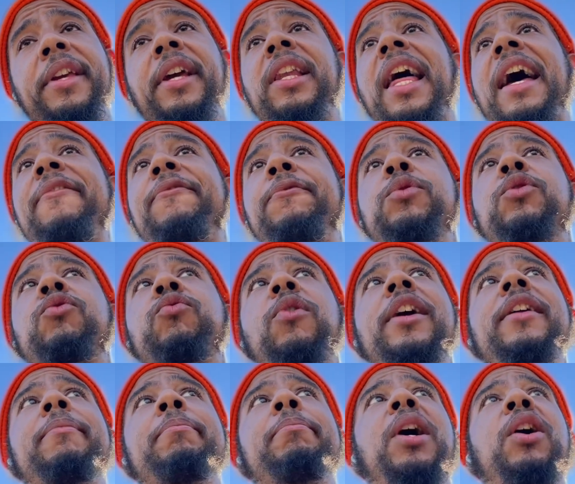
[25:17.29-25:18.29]
Your life was
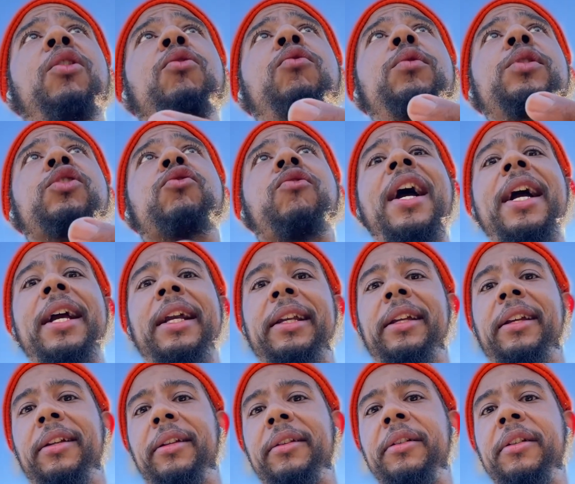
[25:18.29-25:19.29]
written, but who was
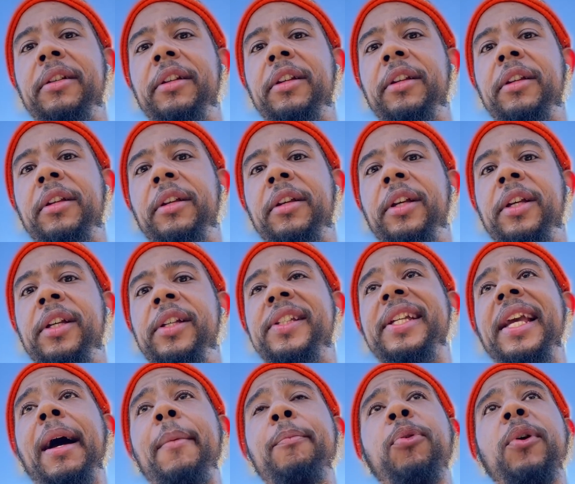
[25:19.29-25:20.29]
writing it?
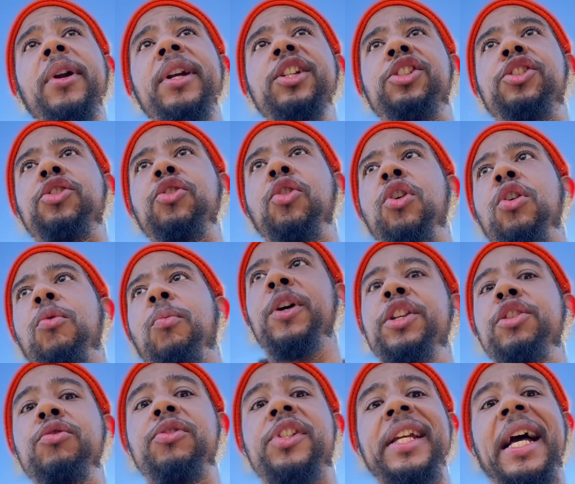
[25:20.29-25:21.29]
See, I'm pretty sure
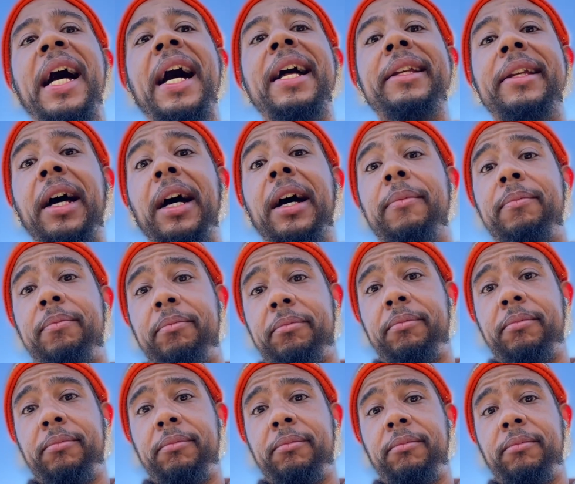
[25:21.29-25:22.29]
when you signed up
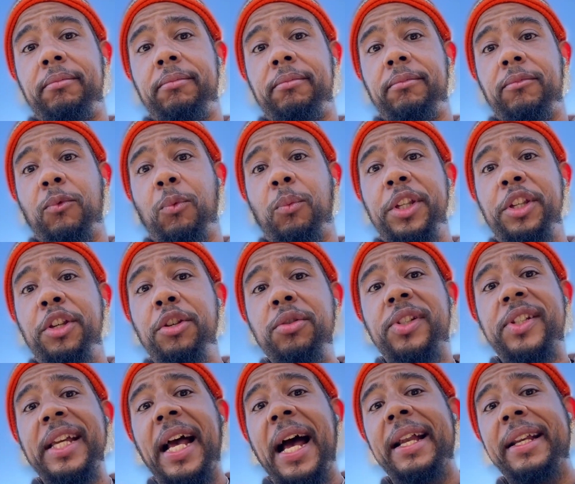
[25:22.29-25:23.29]

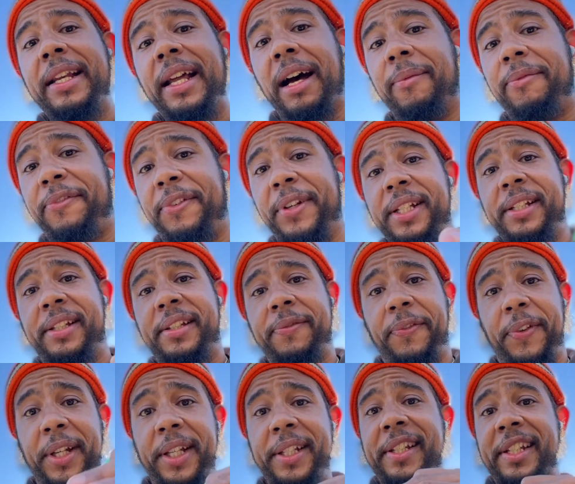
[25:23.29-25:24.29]

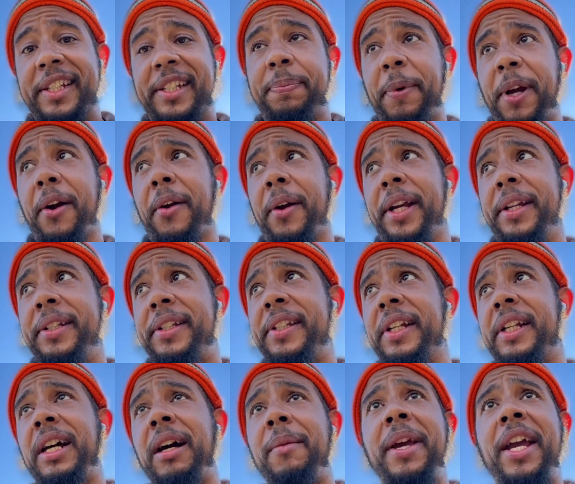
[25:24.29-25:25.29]
for this
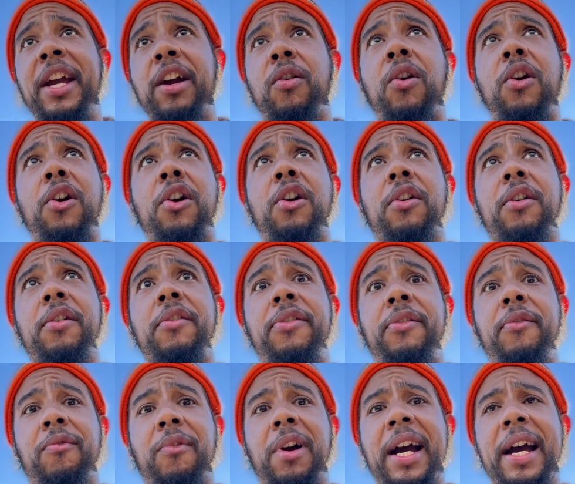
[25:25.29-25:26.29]
experience to come here on earth,
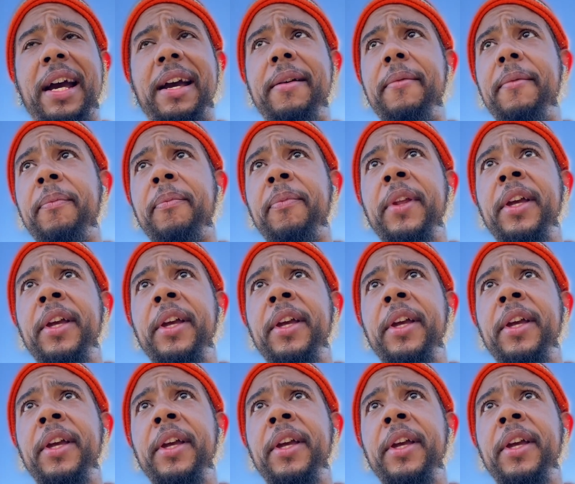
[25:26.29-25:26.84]
right?